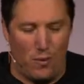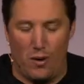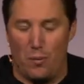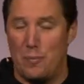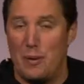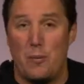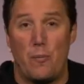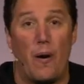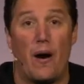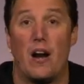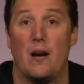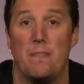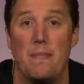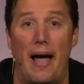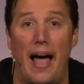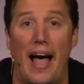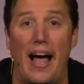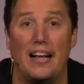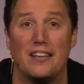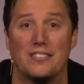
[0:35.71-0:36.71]
We'll be wearing
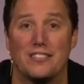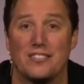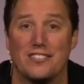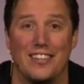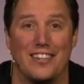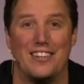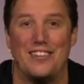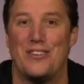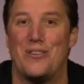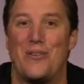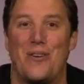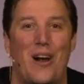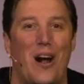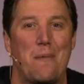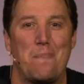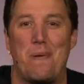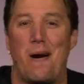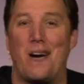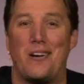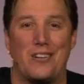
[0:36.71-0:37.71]
masks and doing
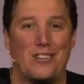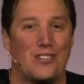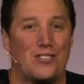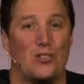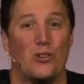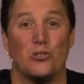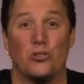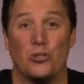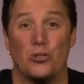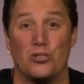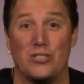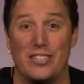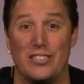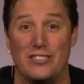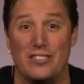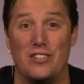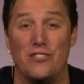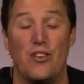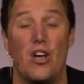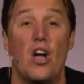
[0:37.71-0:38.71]
our part to social
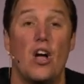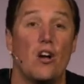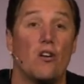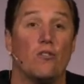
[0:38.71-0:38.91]
distance.